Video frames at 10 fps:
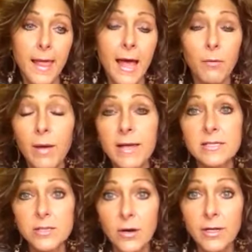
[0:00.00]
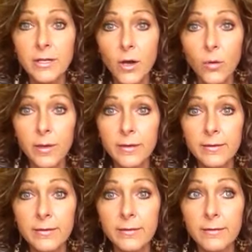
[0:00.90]
I, I started going
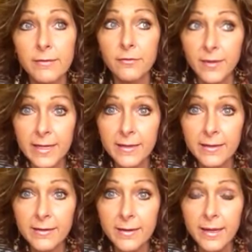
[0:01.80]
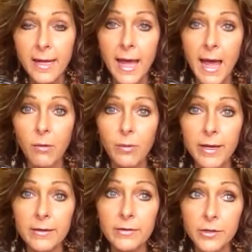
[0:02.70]
vegan. I
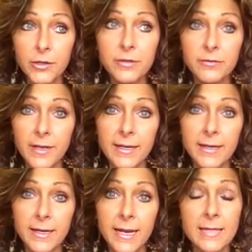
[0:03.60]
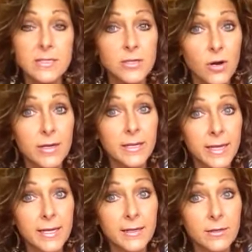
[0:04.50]
went cooked vegan and I started
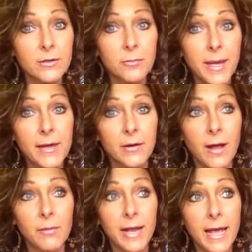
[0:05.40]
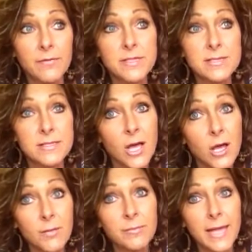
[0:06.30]
getting a little better. I would have
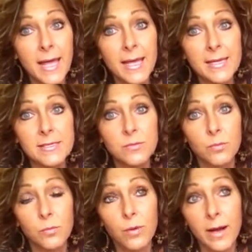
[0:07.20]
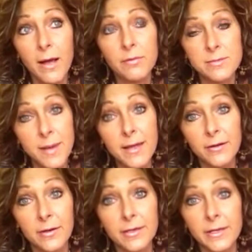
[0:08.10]
some days where I was
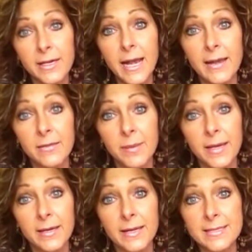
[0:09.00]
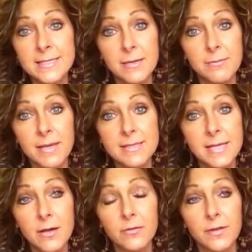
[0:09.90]
better and could get out of the bed and I seen
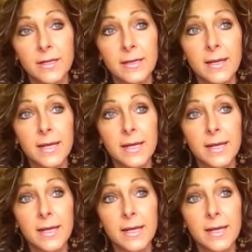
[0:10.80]
myself and